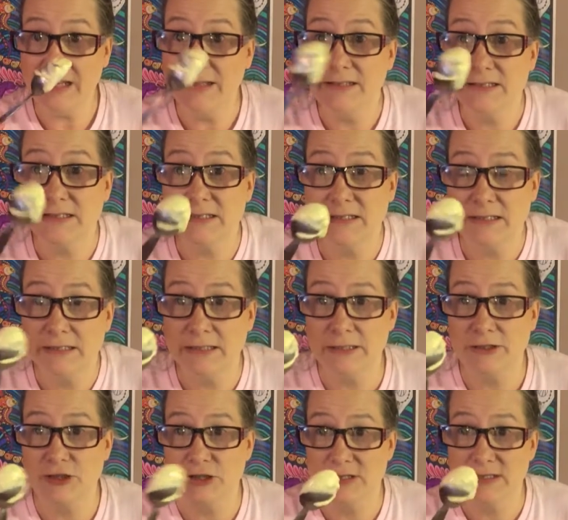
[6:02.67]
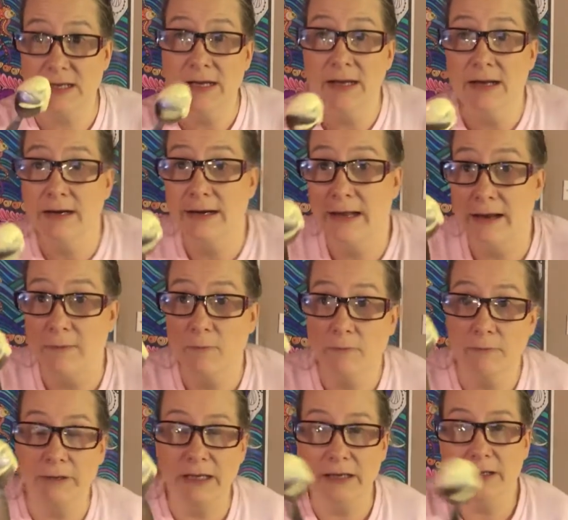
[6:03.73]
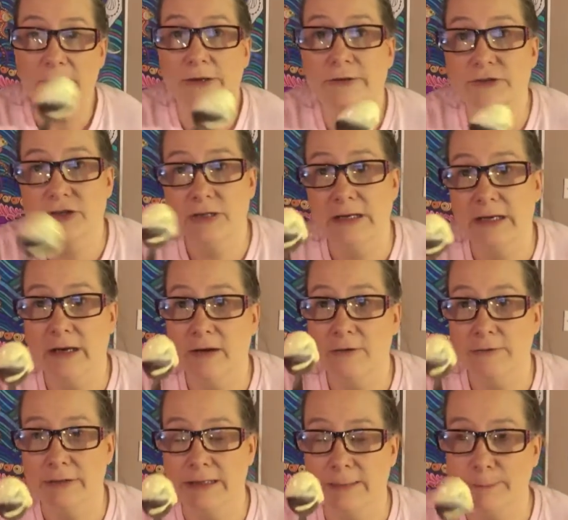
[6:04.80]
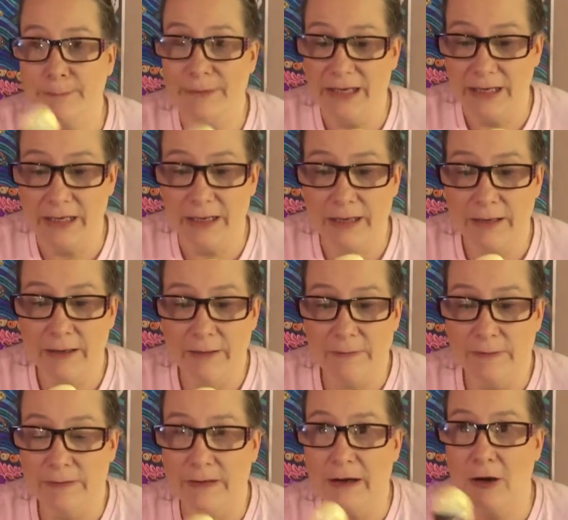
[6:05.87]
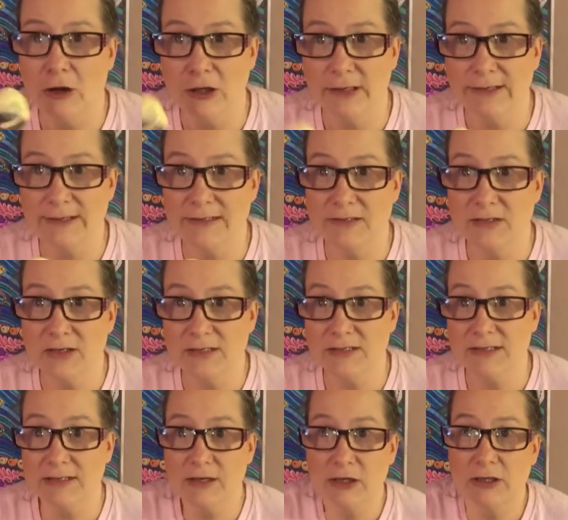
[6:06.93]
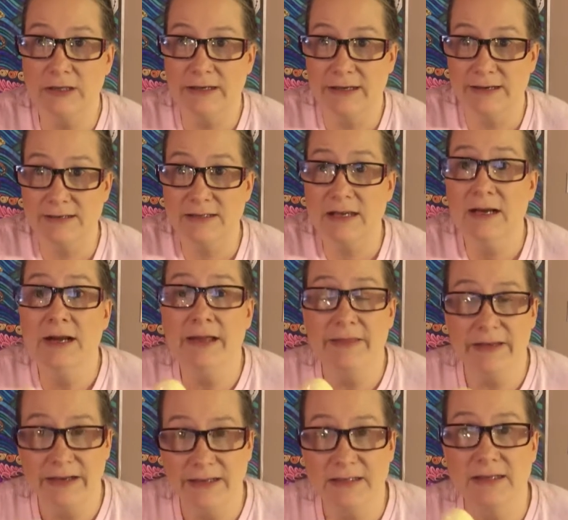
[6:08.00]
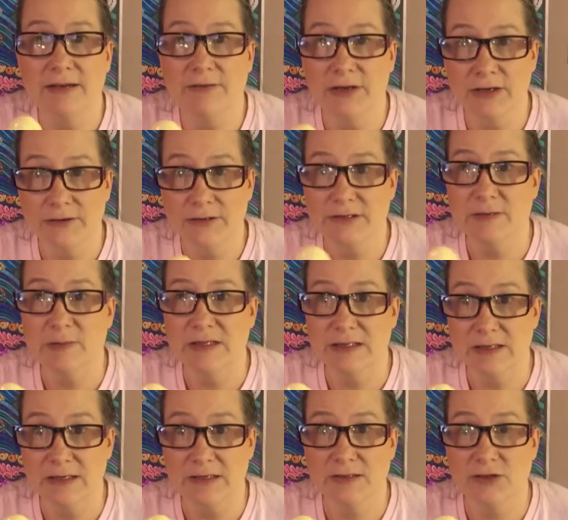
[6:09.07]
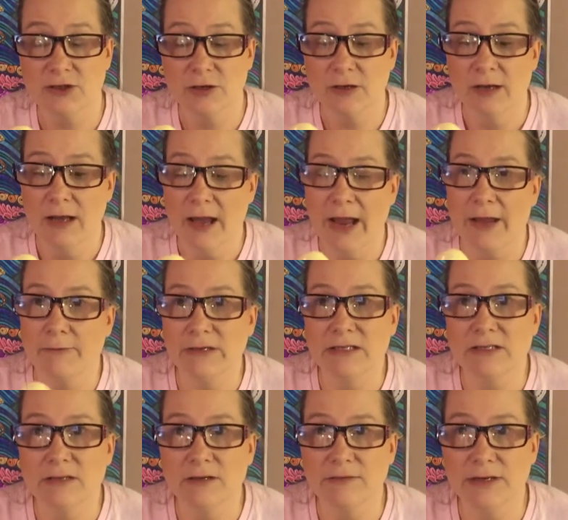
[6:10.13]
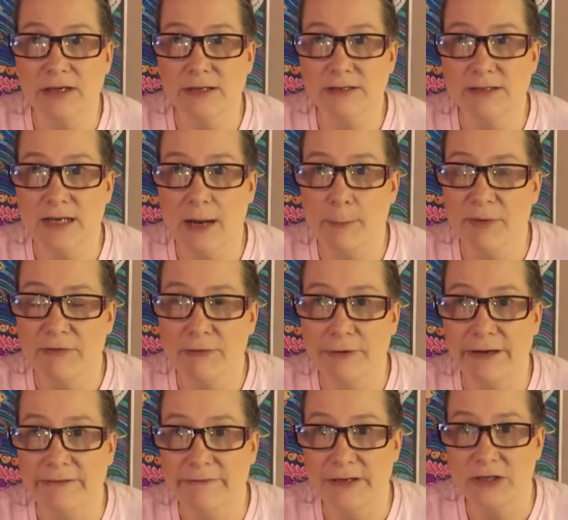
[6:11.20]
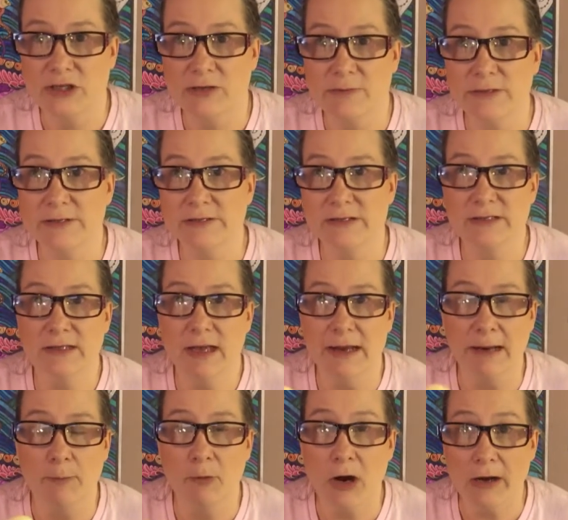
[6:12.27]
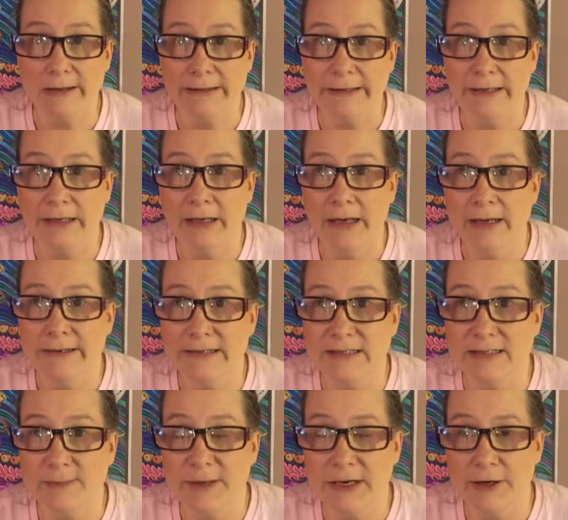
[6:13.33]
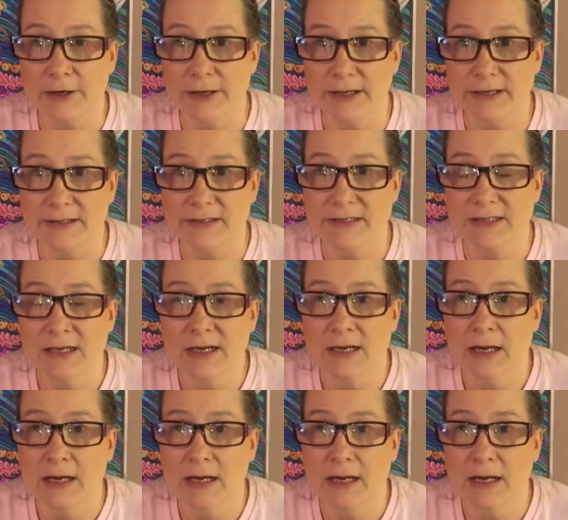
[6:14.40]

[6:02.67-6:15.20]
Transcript: is delicious. Now, we usually only make Hollandaise sauce at holidays, Thanksgiving, Christmas, and Easter, and we serve it on top of green vegetables like broccoli, asparagus,